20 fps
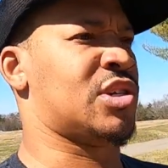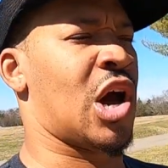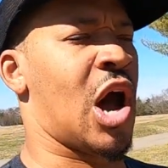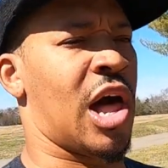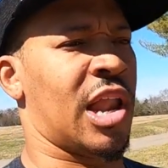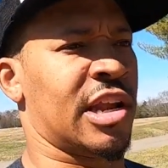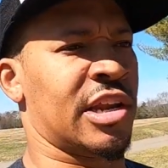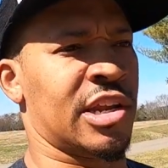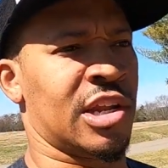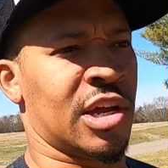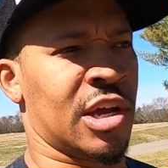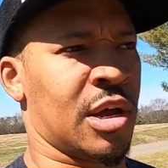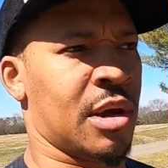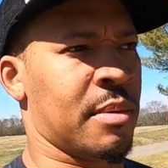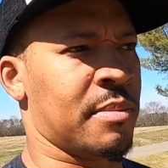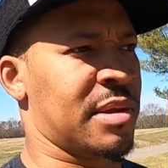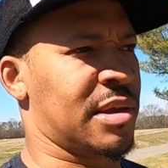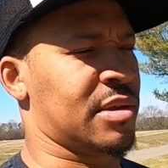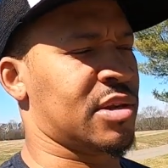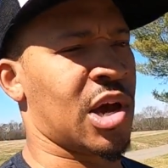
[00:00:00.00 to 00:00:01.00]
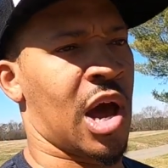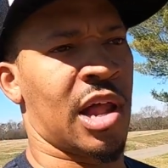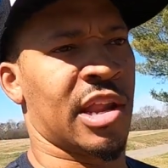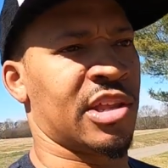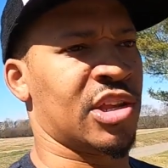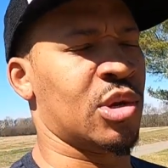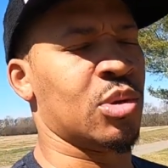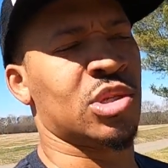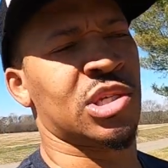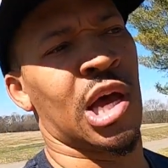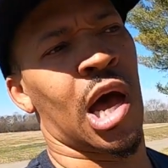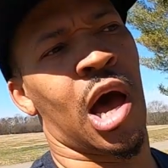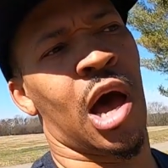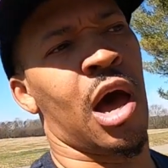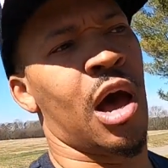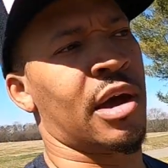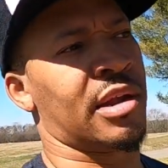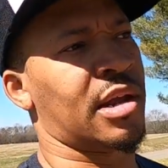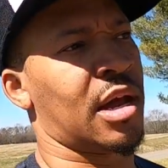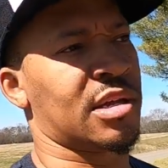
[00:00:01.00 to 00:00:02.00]
calling them and calling
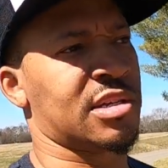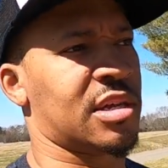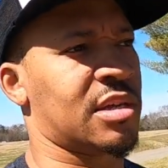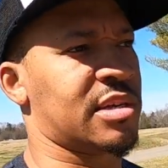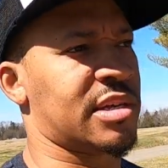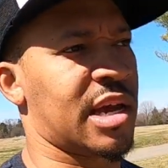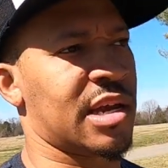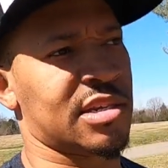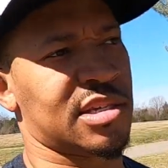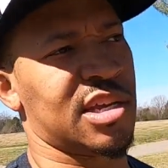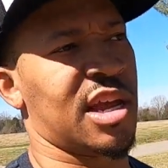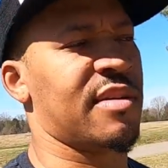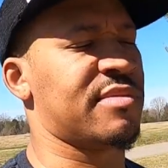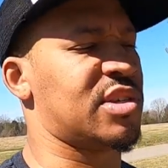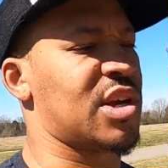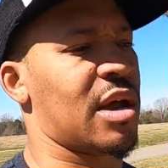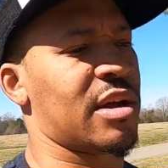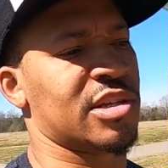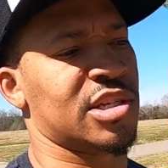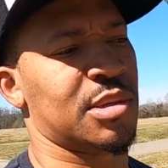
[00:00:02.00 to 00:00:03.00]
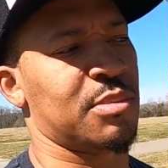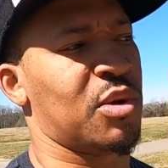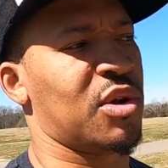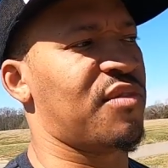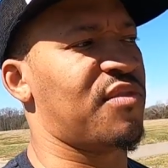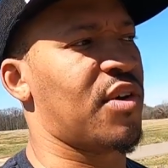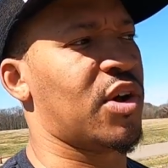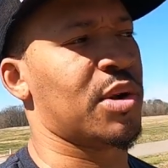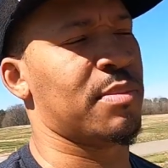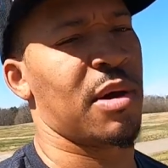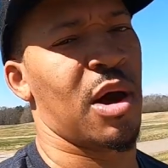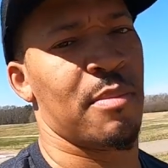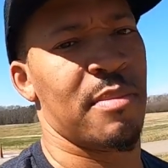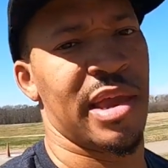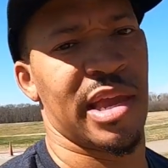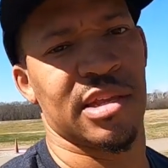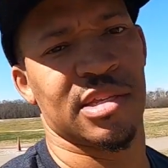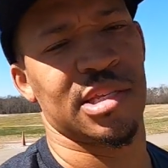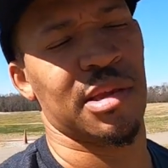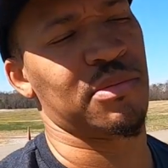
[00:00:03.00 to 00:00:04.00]
Utah and all this other kind of stuff, talking to them on the phone about
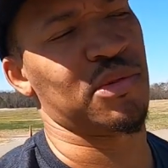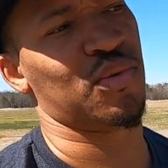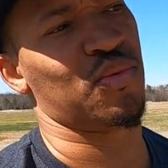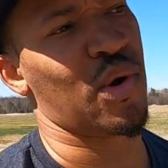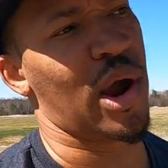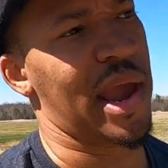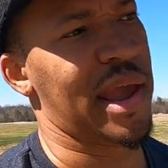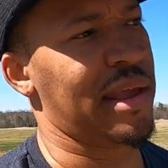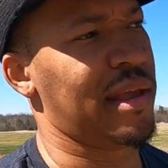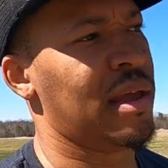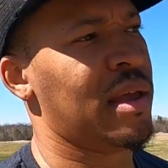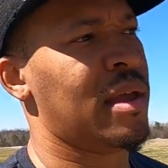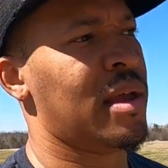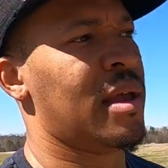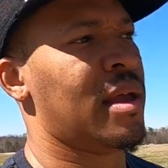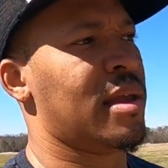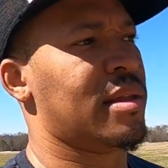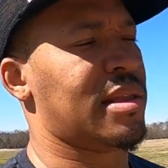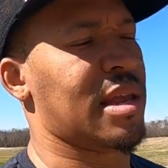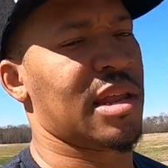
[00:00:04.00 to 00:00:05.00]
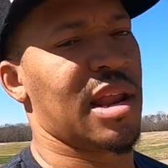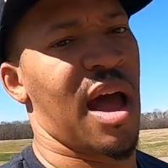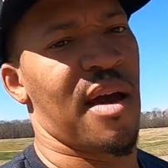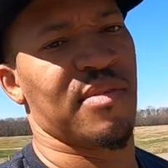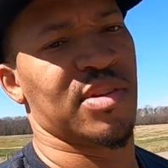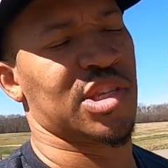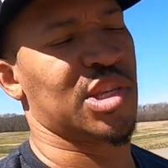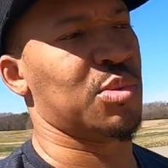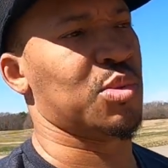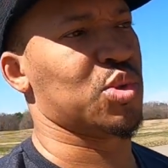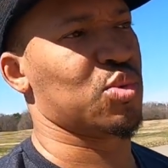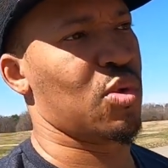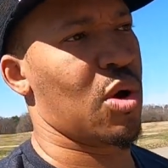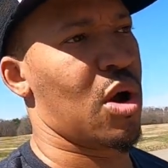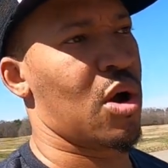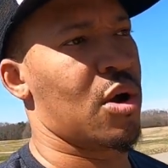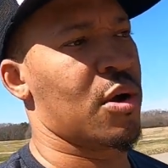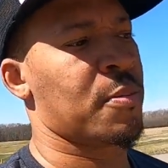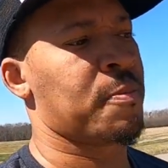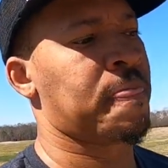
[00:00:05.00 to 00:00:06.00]
making something right that obviously was
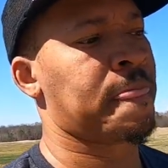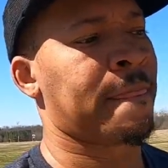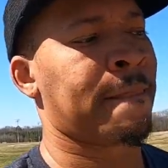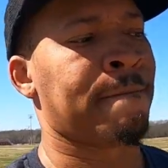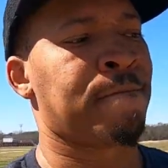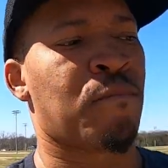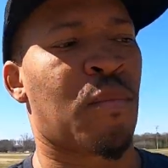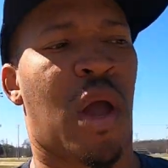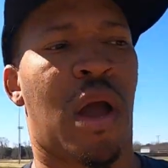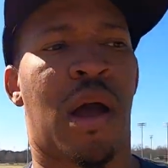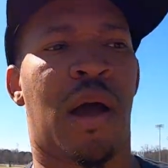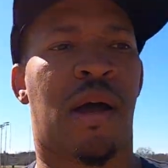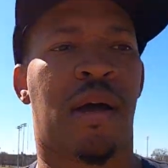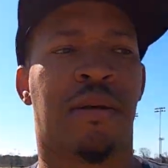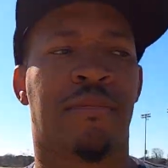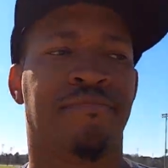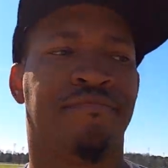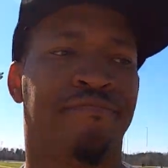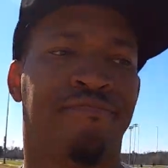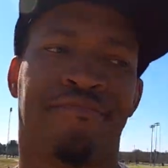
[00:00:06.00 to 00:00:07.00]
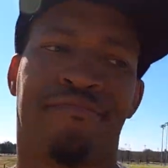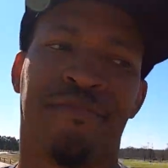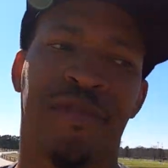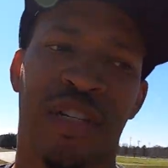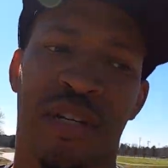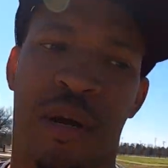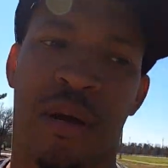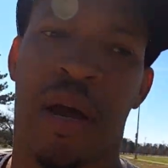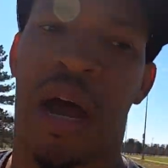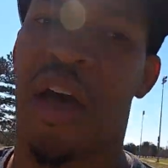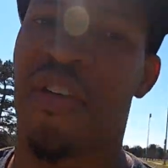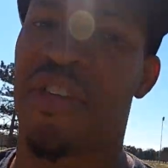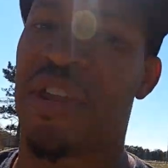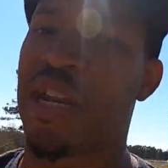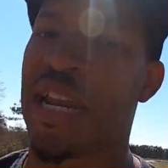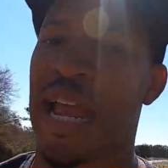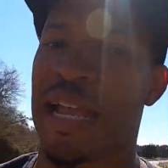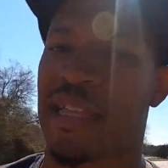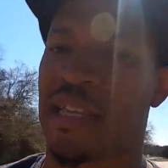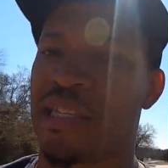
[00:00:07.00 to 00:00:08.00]
wrong. Um, you know, other
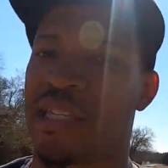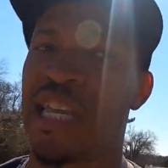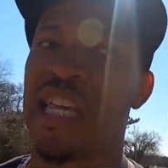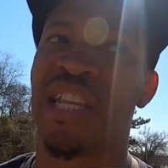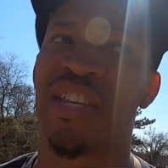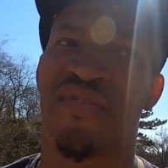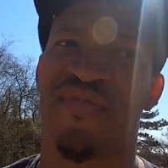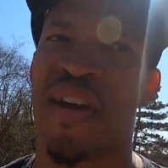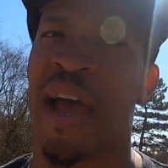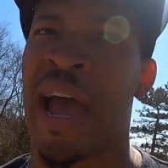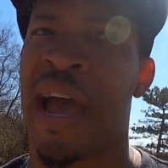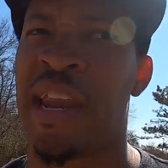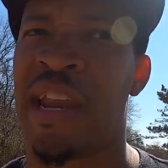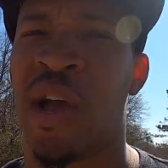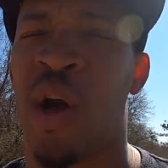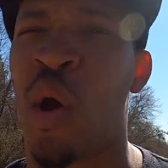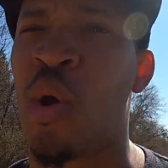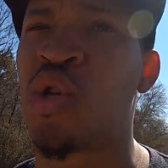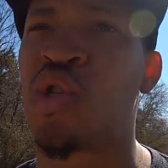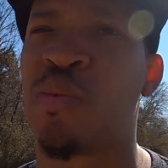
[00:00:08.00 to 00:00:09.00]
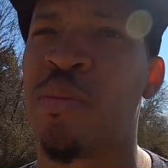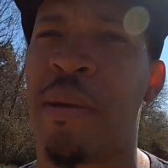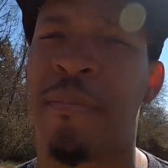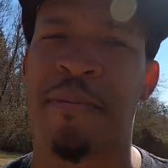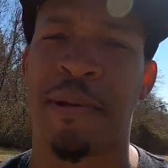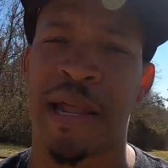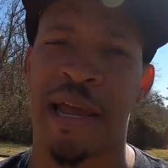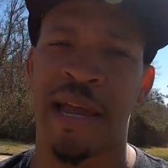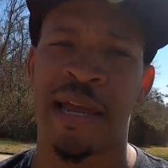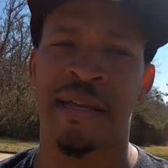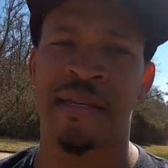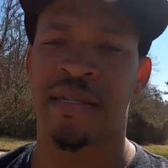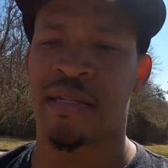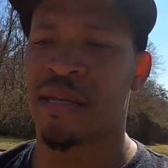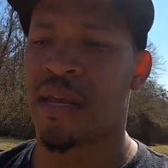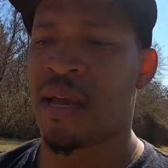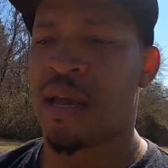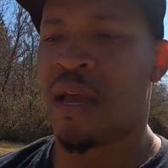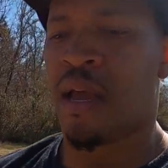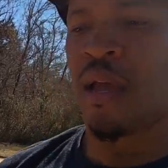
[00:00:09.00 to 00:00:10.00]
than that, the seat is fine. It holds you in place.